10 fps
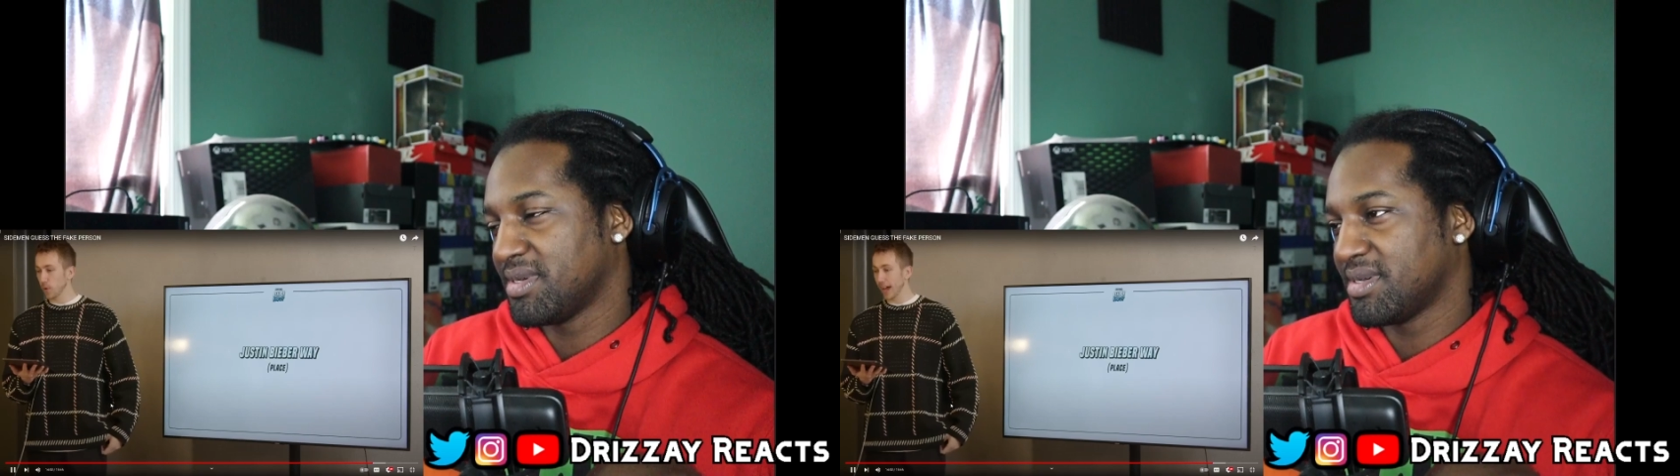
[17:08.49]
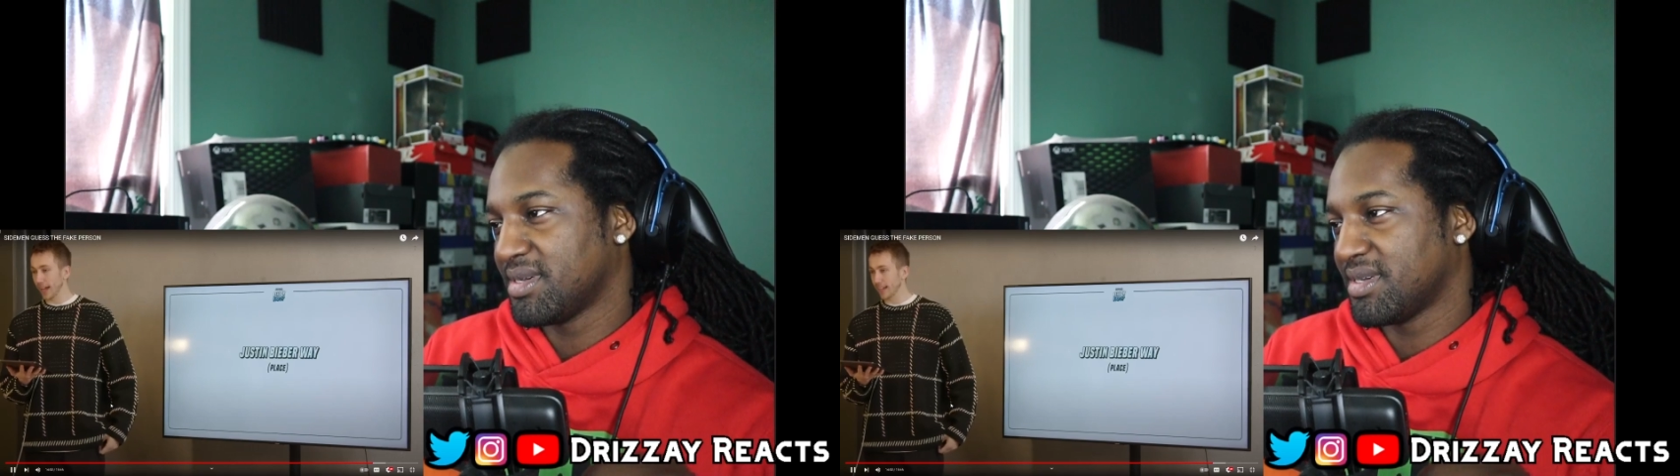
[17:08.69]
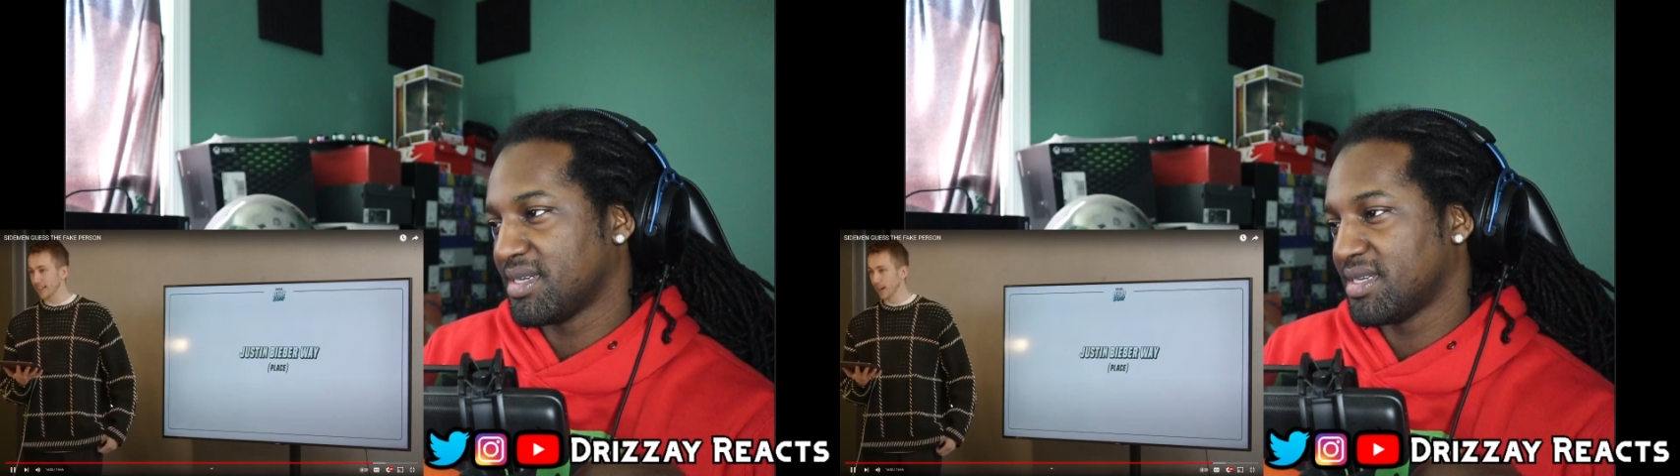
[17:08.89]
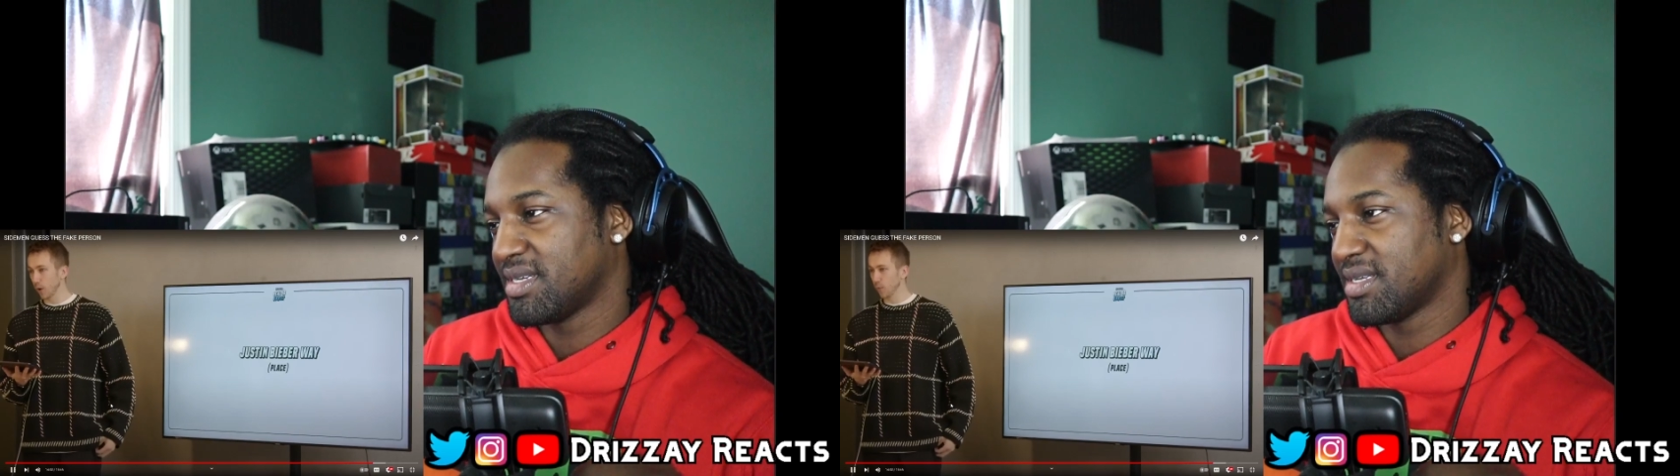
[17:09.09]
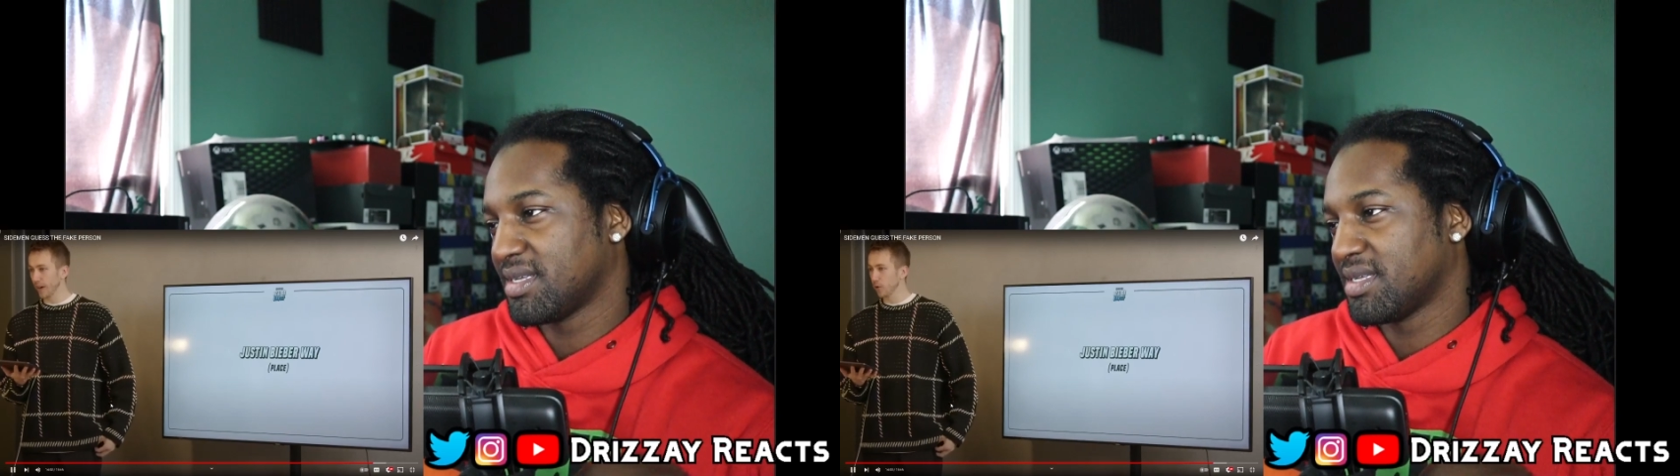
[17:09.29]
Way
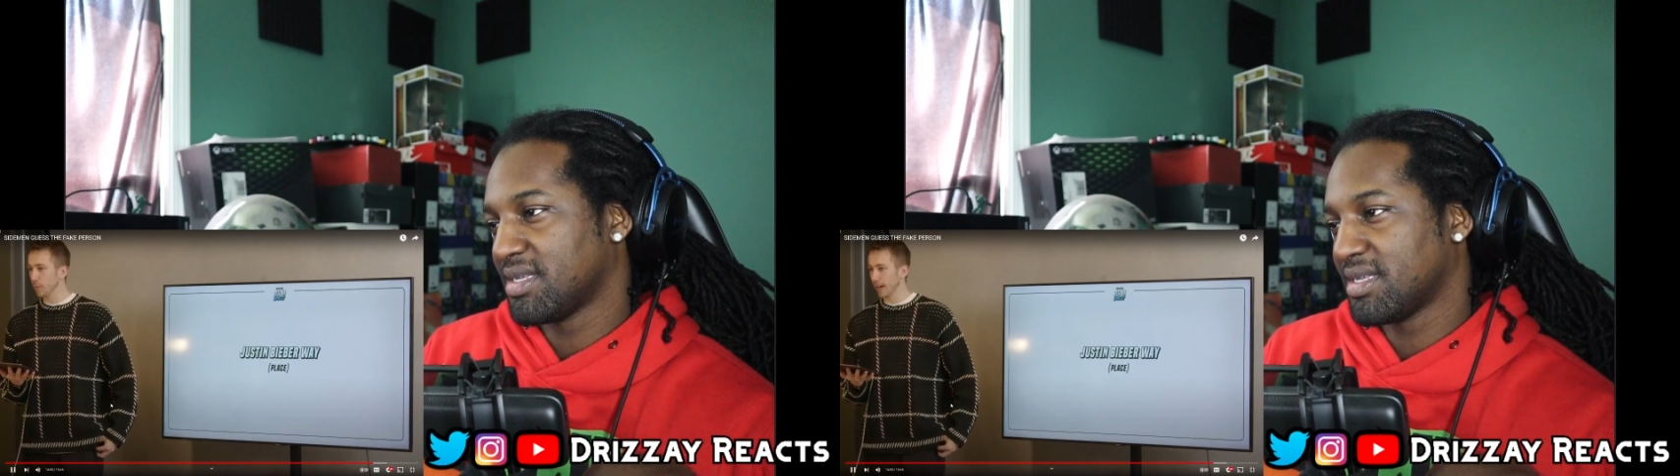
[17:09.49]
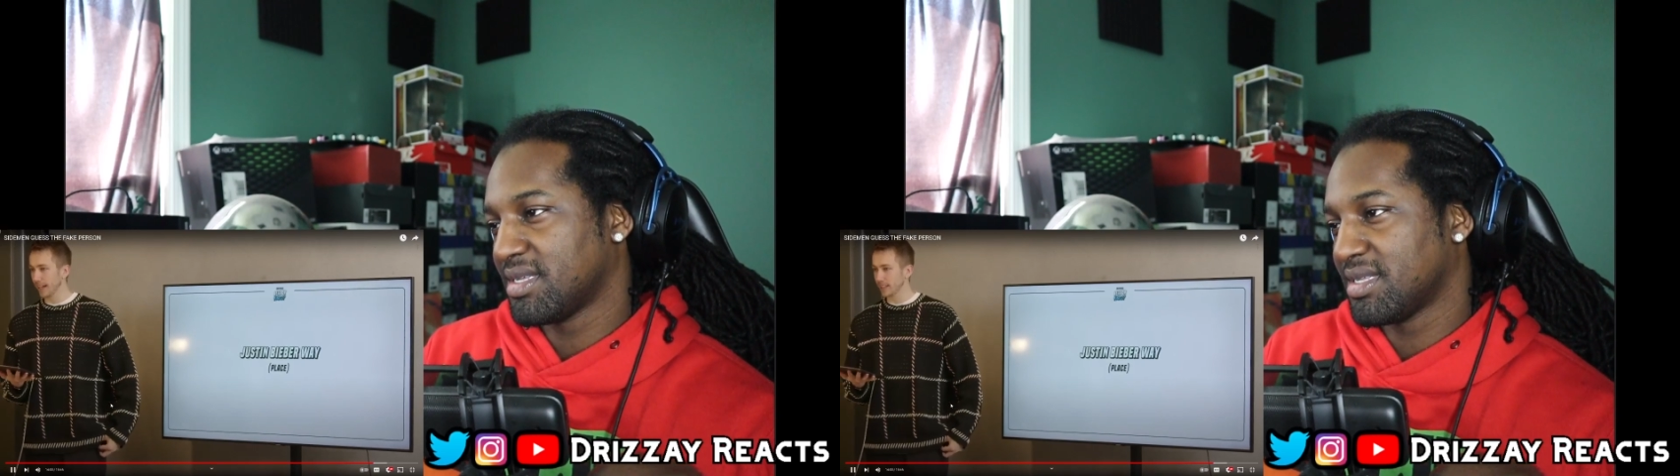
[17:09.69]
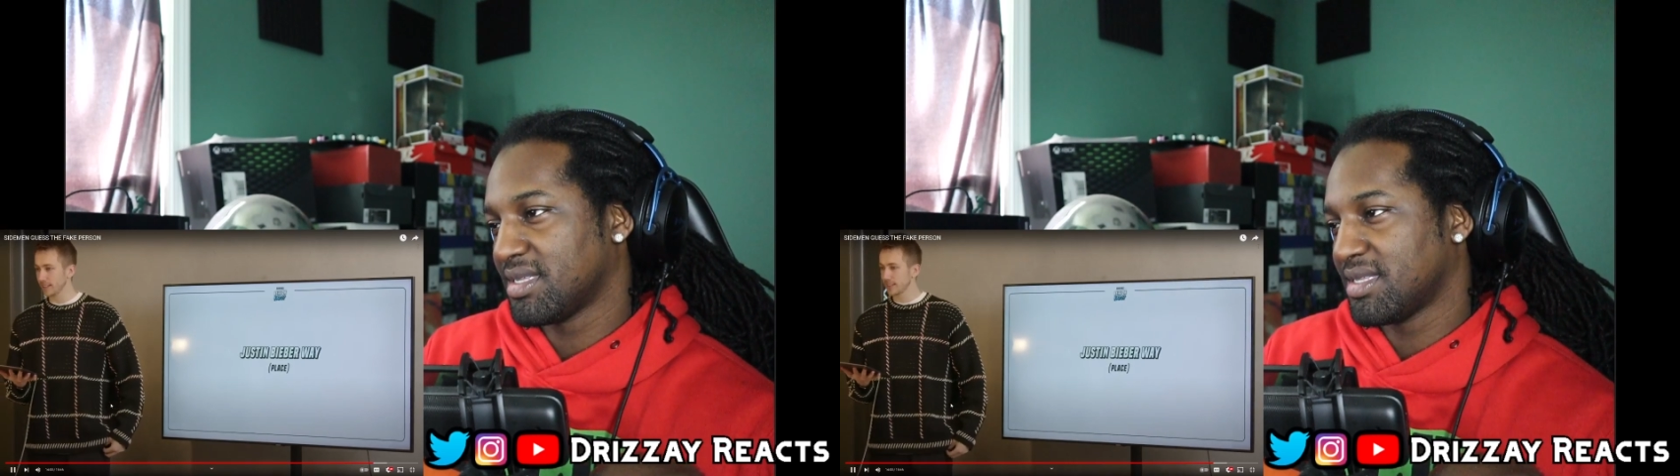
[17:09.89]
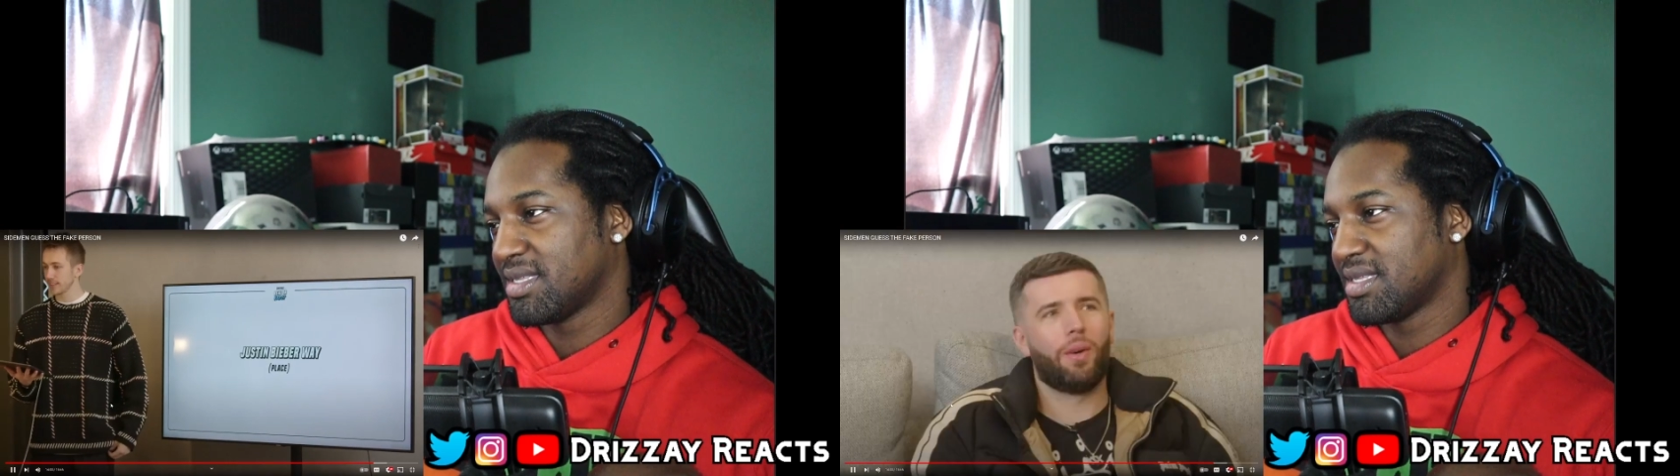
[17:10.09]
a real place?